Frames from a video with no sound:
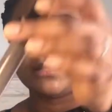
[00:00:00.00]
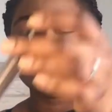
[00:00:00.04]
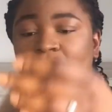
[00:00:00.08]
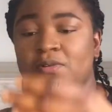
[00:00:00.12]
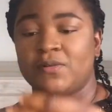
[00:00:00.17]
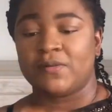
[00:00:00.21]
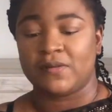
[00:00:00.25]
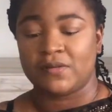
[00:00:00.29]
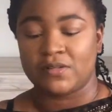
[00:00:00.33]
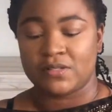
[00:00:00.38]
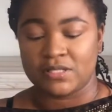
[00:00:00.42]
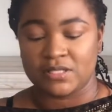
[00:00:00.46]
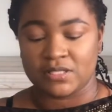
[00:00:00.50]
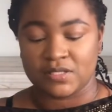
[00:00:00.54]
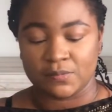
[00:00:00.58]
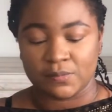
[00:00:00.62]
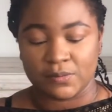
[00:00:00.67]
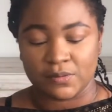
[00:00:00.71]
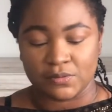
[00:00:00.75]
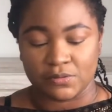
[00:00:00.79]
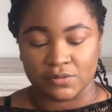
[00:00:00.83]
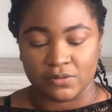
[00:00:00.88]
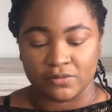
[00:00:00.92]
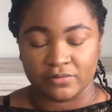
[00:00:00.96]
moment because it's
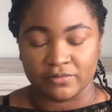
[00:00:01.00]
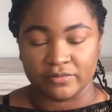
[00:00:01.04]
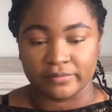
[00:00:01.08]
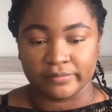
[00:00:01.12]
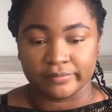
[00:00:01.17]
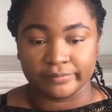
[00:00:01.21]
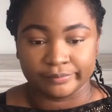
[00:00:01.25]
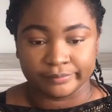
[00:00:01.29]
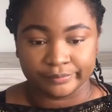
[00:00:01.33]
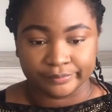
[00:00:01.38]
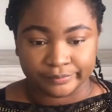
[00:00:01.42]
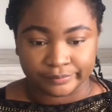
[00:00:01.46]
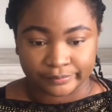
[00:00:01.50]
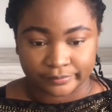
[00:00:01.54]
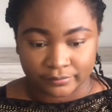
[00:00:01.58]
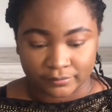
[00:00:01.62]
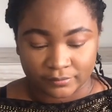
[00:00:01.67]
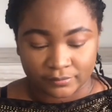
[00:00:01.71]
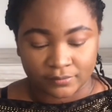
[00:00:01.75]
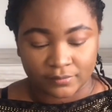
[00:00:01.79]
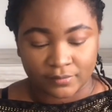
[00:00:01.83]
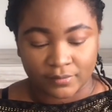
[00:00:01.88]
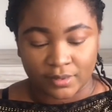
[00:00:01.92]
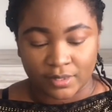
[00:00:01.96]
peeled off.
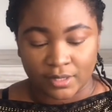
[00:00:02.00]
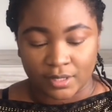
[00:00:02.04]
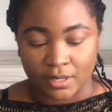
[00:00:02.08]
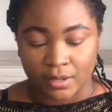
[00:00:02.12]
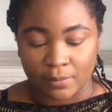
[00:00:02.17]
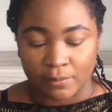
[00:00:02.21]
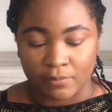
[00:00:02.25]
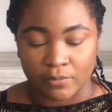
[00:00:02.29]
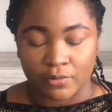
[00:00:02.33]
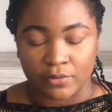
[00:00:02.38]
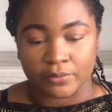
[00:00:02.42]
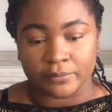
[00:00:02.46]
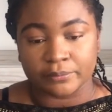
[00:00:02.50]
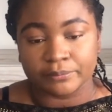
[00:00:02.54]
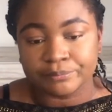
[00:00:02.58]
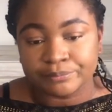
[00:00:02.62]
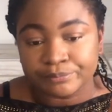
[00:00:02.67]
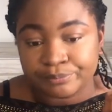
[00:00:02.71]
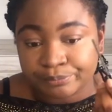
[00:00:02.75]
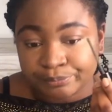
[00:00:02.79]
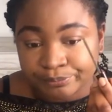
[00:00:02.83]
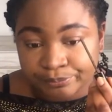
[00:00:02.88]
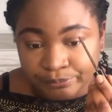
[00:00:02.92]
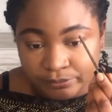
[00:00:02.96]
But
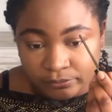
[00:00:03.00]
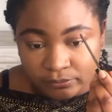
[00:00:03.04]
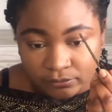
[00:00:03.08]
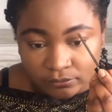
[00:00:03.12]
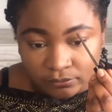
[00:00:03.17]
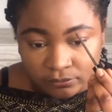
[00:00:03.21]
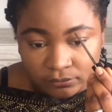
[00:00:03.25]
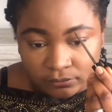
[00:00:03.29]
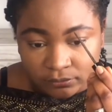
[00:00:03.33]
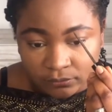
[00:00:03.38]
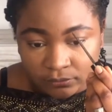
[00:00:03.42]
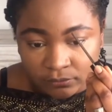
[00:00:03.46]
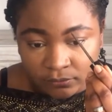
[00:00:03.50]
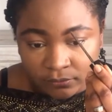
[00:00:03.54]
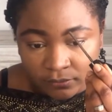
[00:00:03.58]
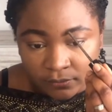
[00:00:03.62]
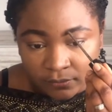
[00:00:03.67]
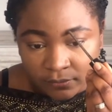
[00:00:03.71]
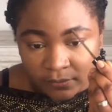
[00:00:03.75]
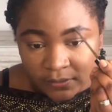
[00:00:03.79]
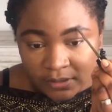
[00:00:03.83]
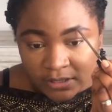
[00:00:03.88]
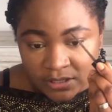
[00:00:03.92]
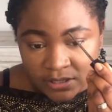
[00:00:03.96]

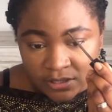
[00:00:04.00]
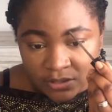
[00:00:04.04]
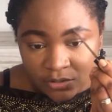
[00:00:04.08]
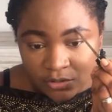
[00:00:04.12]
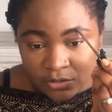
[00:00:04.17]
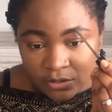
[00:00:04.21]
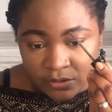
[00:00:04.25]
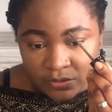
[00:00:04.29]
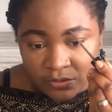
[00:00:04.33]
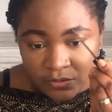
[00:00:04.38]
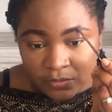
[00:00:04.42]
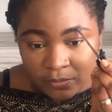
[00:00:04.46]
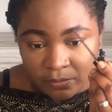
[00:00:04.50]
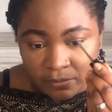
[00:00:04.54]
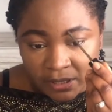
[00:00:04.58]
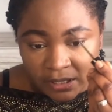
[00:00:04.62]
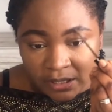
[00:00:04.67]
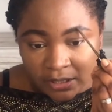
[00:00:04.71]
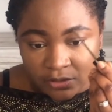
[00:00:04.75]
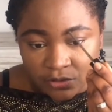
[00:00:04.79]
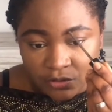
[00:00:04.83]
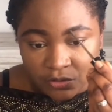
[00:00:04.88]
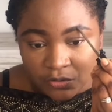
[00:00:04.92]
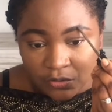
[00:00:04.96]
this is just to make
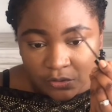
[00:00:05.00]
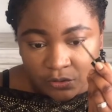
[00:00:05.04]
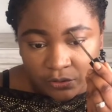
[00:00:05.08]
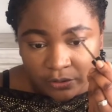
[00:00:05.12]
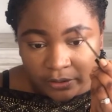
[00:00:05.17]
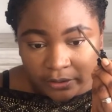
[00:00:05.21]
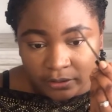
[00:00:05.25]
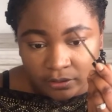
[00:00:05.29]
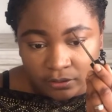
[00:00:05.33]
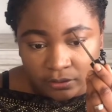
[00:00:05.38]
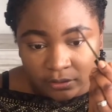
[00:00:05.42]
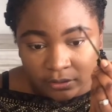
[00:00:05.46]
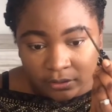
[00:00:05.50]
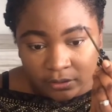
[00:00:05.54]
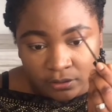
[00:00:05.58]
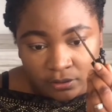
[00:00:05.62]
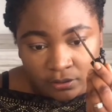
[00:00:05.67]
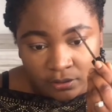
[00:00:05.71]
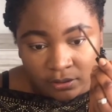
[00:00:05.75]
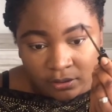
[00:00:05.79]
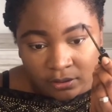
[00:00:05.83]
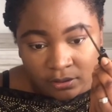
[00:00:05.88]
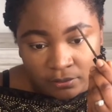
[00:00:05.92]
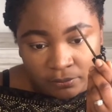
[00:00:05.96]
sure
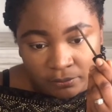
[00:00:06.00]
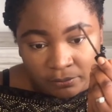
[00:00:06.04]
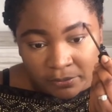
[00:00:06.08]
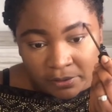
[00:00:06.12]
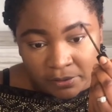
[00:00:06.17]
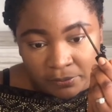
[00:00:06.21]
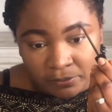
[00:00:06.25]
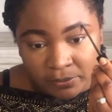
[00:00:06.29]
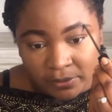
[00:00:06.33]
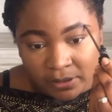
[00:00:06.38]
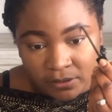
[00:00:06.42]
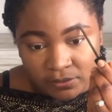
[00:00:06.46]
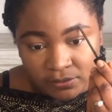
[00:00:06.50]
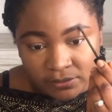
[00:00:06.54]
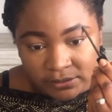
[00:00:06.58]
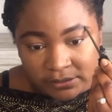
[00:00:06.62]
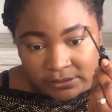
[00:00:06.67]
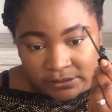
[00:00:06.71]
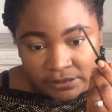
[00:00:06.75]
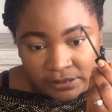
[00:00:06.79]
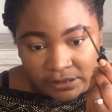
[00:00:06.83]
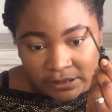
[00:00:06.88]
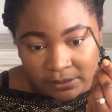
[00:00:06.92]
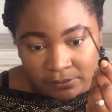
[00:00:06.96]
my brows
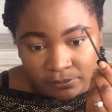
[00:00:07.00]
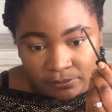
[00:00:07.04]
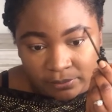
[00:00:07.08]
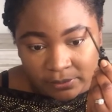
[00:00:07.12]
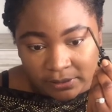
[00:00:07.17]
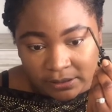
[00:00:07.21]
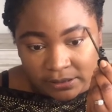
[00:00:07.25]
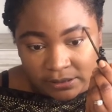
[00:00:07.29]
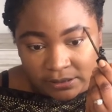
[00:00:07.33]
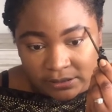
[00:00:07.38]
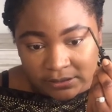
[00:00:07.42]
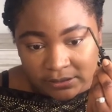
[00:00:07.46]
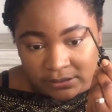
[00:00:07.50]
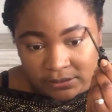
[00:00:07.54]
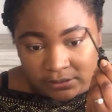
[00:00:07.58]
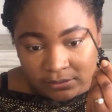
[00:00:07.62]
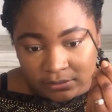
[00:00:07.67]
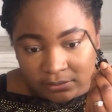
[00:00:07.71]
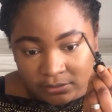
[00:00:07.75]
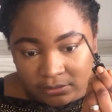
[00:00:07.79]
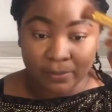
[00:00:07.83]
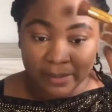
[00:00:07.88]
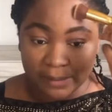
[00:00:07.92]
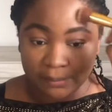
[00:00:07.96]
stay in place.
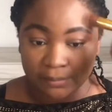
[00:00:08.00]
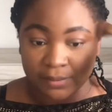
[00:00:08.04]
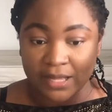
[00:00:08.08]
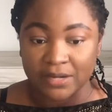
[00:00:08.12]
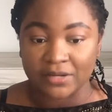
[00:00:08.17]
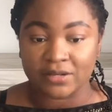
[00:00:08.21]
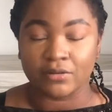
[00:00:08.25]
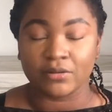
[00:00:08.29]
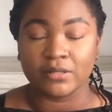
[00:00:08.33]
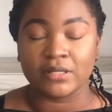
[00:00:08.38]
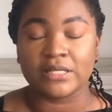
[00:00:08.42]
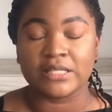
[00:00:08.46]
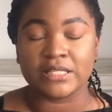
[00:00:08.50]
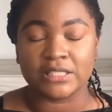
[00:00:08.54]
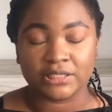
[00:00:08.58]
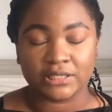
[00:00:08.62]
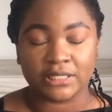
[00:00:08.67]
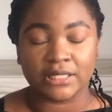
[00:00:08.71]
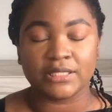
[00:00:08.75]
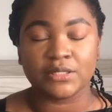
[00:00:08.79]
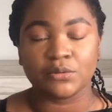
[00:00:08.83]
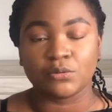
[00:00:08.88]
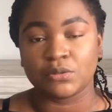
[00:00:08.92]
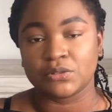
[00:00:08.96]
My plan
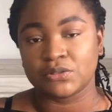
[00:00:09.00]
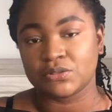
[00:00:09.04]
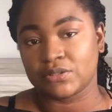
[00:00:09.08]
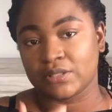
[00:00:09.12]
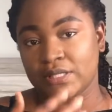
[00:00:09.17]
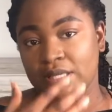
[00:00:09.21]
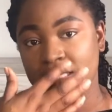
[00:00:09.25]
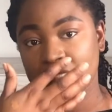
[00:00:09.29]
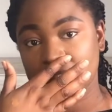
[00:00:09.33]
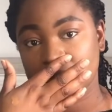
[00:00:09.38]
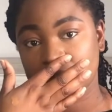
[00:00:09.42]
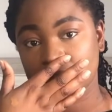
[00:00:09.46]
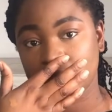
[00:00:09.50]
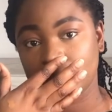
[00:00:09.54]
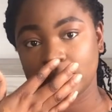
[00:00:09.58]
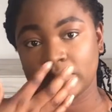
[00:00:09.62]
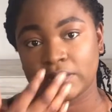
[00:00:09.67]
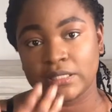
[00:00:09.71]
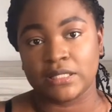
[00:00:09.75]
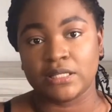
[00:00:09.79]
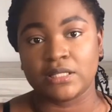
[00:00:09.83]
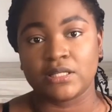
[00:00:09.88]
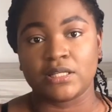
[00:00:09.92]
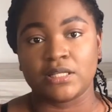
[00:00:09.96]
initially was to get
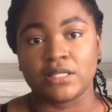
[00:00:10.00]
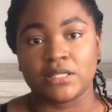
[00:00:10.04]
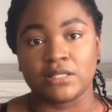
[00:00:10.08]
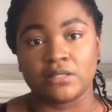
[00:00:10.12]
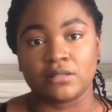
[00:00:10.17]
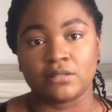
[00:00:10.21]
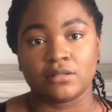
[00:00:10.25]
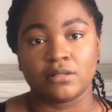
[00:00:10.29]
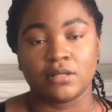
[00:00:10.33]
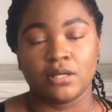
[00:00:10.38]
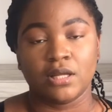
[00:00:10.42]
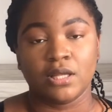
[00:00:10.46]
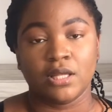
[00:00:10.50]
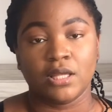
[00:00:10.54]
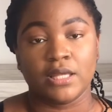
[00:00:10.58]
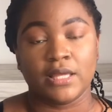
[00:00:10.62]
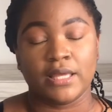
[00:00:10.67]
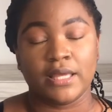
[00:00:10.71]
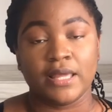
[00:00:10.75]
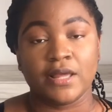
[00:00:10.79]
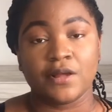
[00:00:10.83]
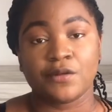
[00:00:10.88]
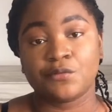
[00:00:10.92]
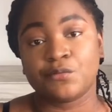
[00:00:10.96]
something in a
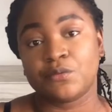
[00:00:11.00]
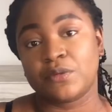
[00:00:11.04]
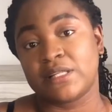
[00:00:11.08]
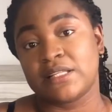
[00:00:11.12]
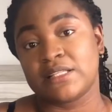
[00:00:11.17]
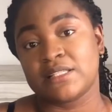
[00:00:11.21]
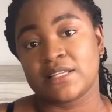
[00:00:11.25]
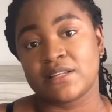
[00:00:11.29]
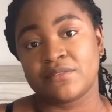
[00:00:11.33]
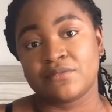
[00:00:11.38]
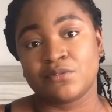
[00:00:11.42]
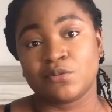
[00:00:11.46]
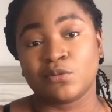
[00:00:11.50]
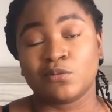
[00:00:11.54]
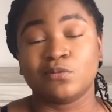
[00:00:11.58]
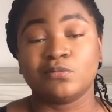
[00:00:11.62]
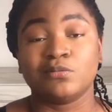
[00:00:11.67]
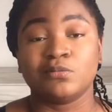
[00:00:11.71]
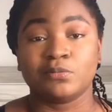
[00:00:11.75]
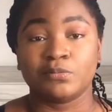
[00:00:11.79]
health related field,